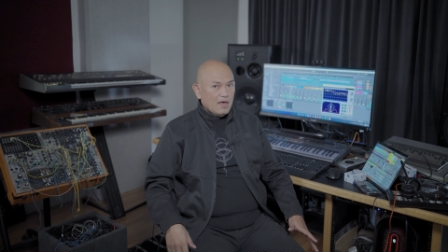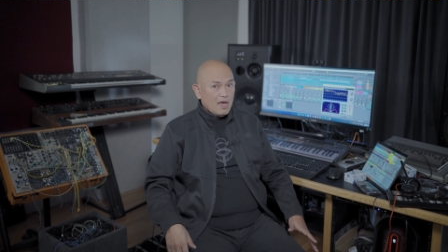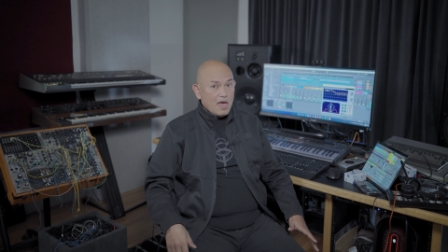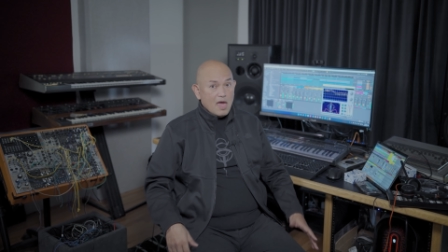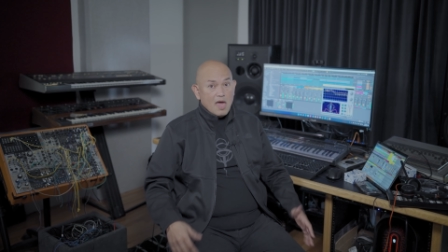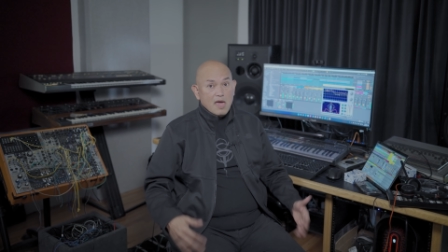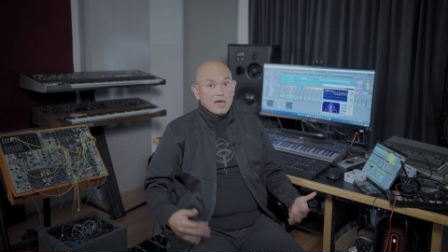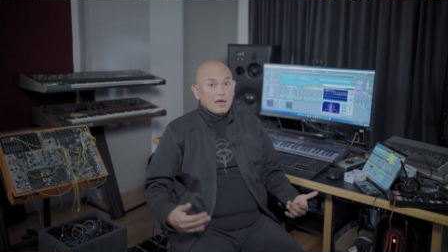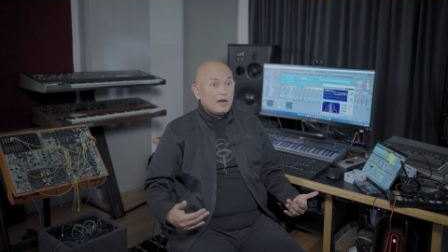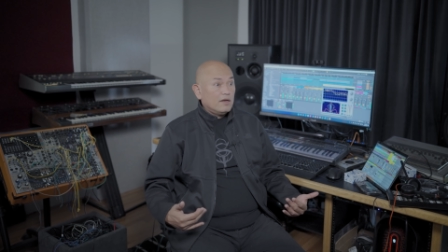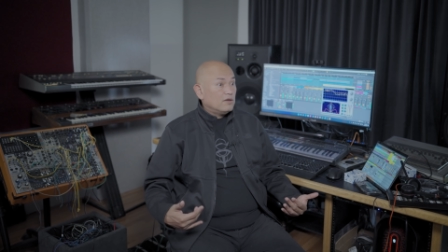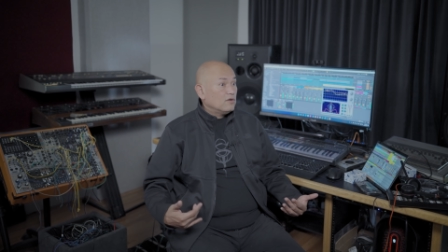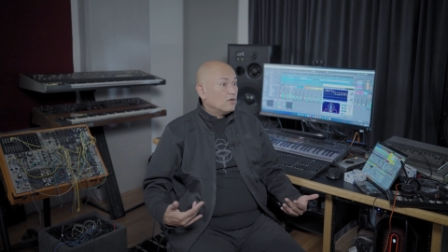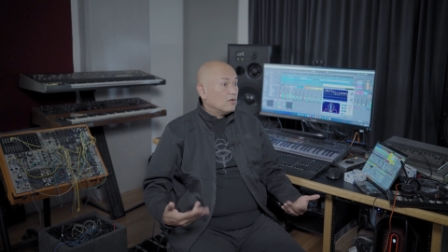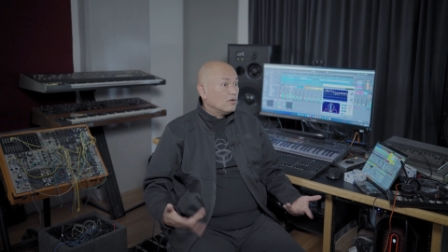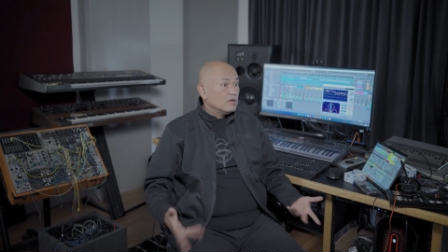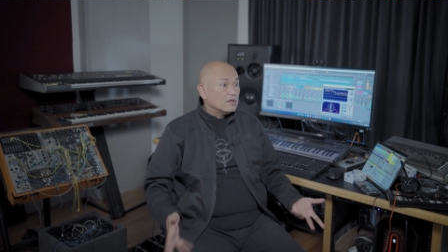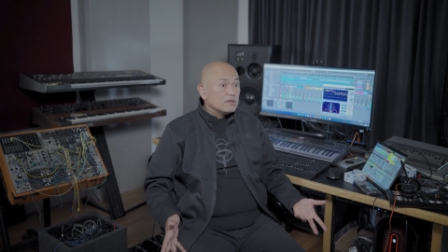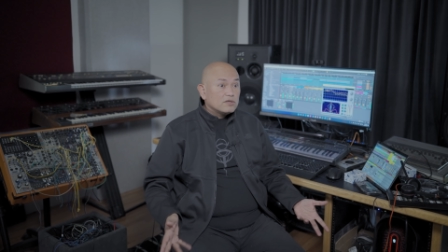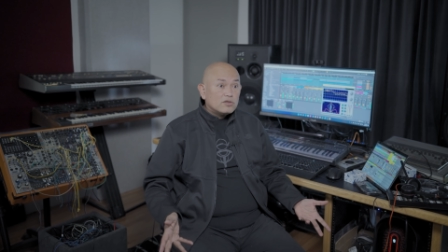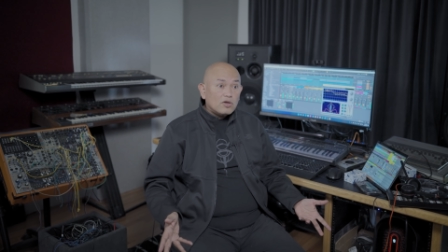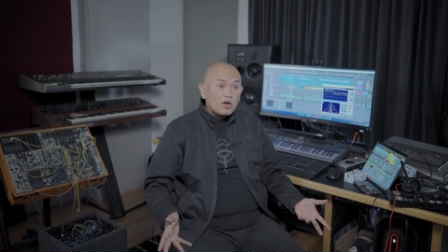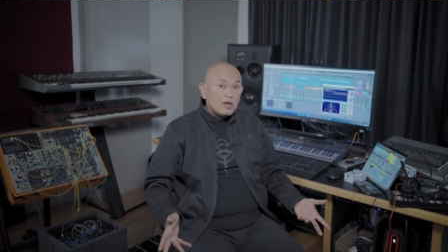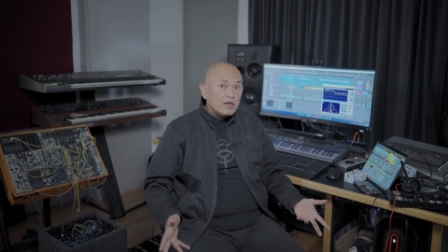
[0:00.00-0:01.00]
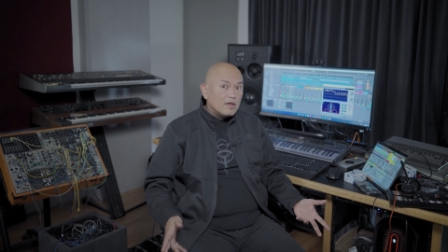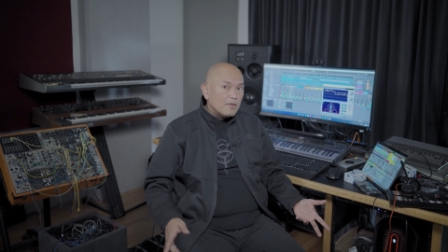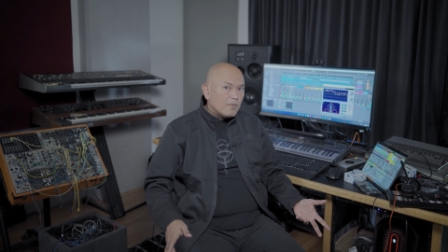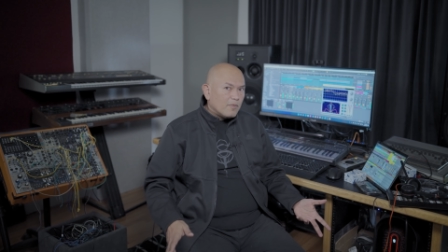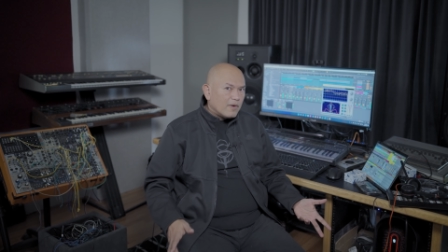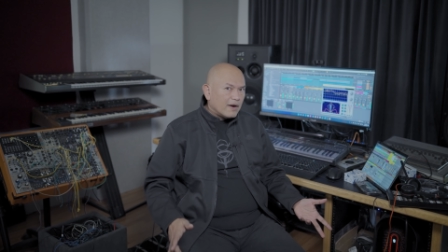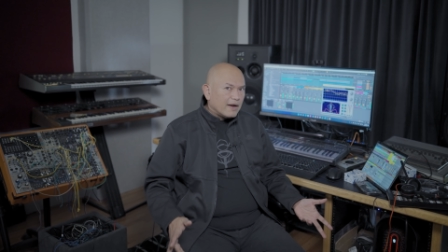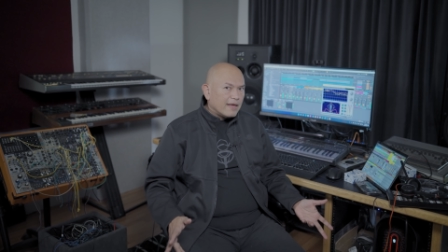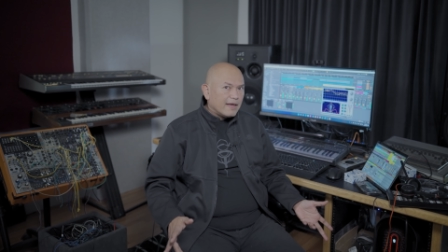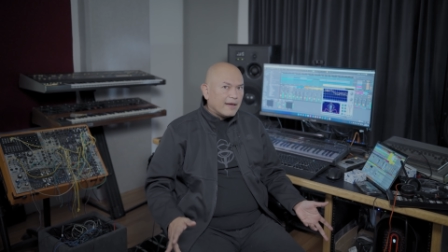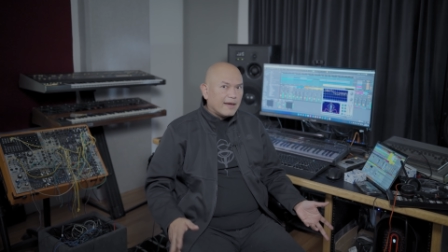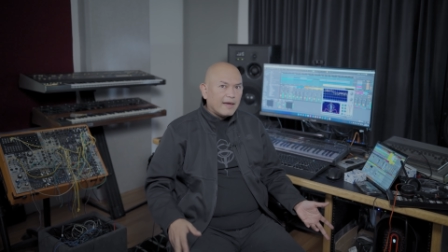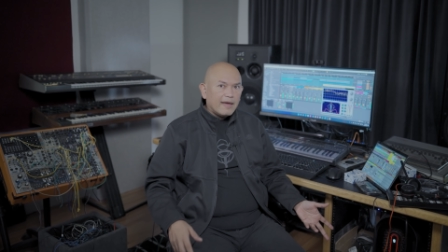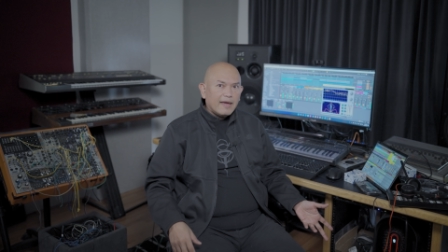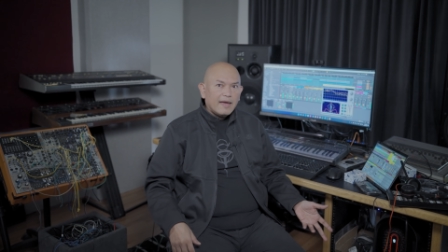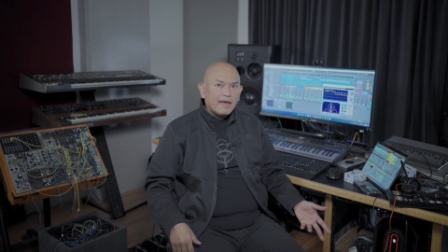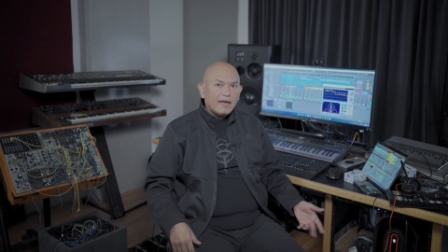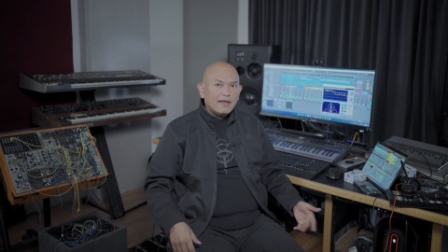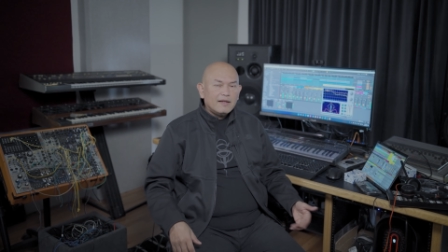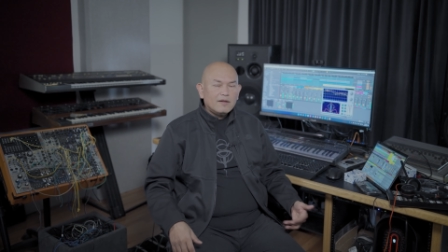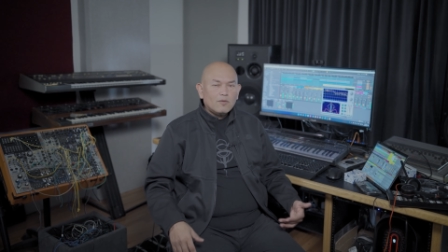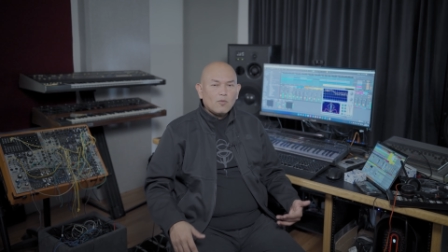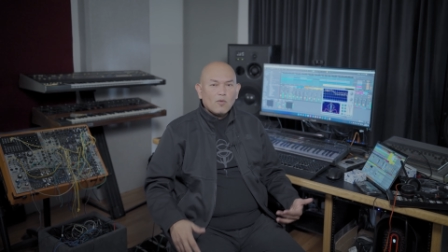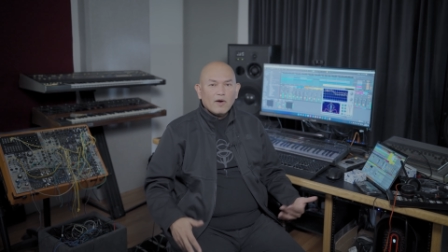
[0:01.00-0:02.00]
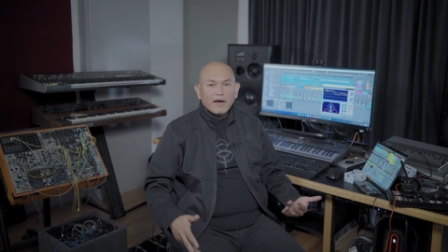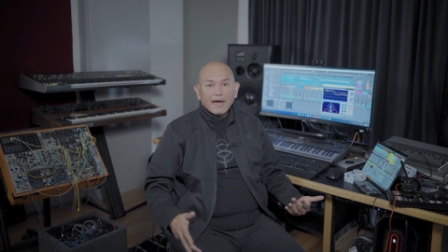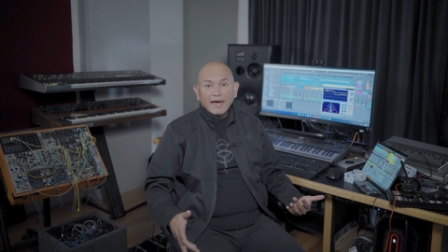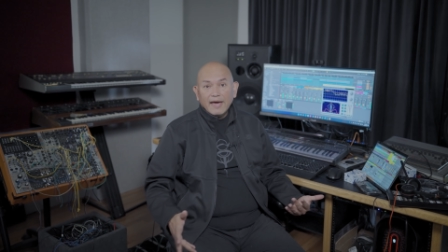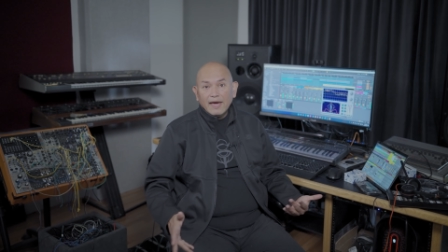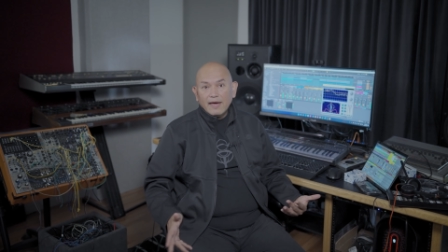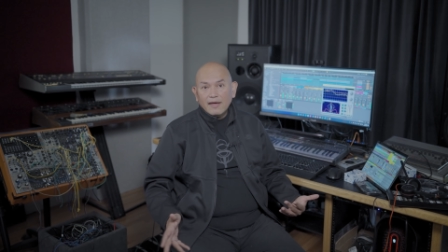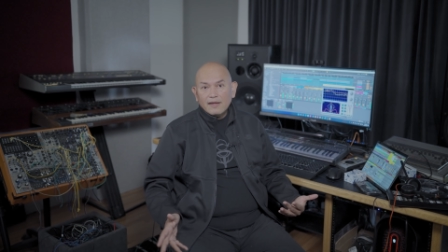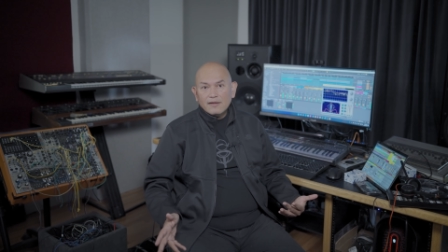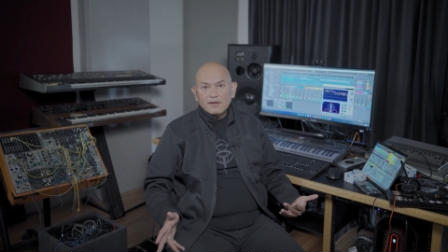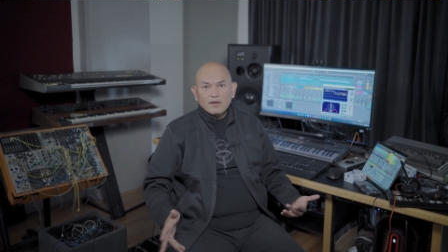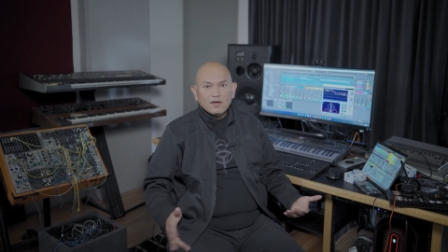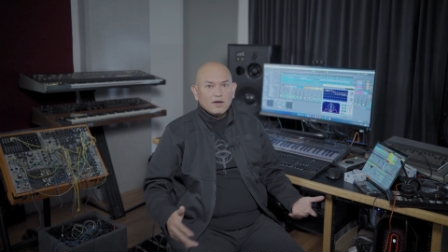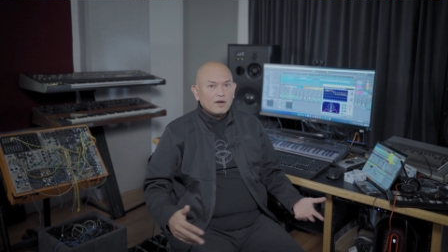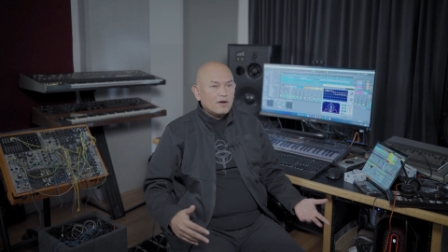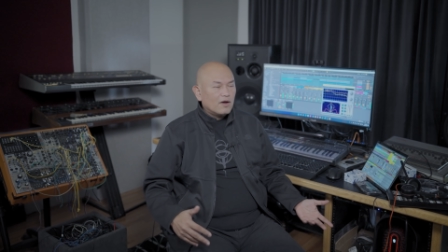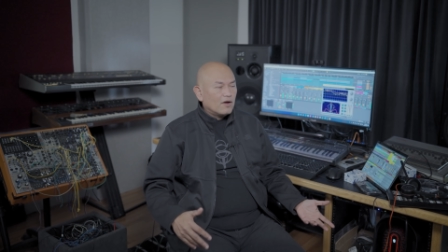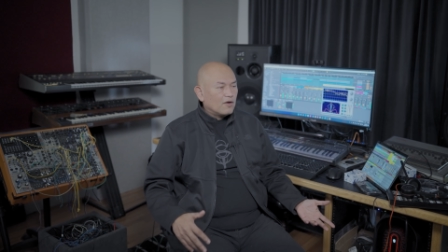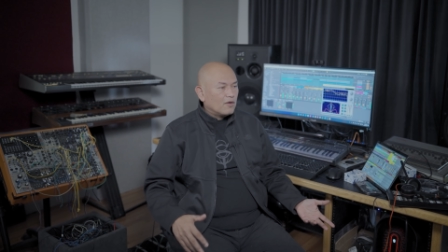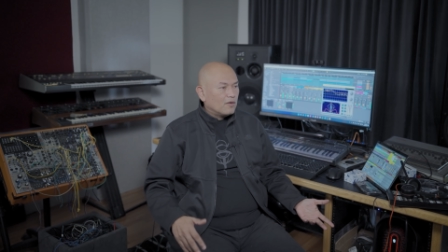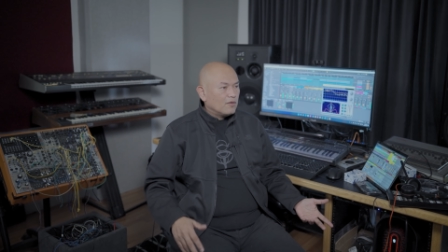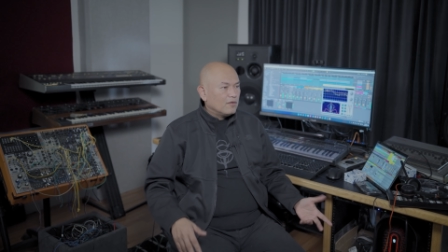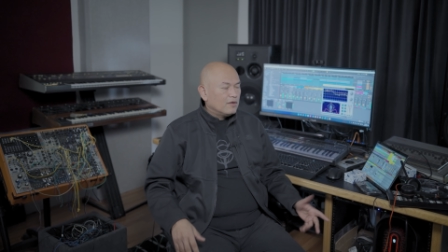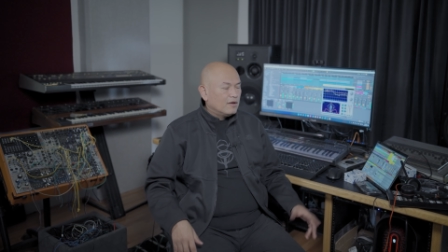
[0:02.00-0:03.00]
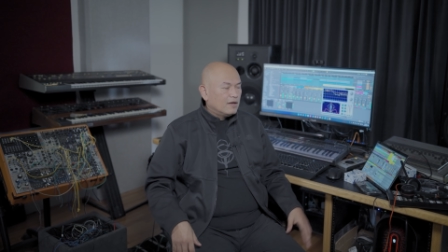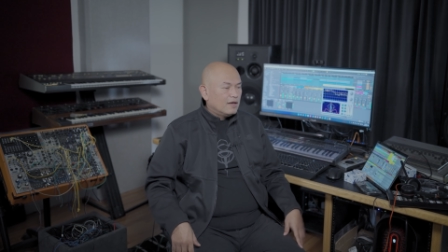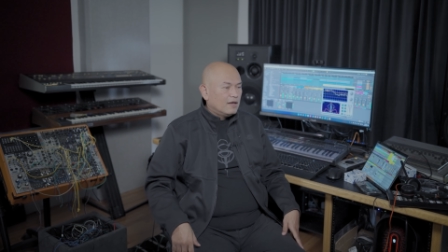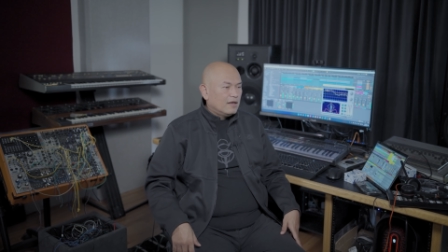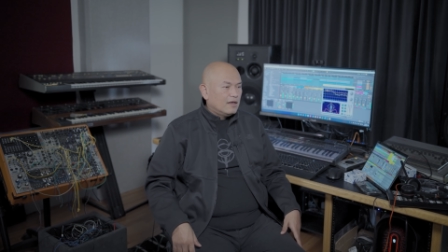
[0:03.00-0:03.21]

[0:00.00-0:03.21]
hey, are you gonna throw the party again? When you know.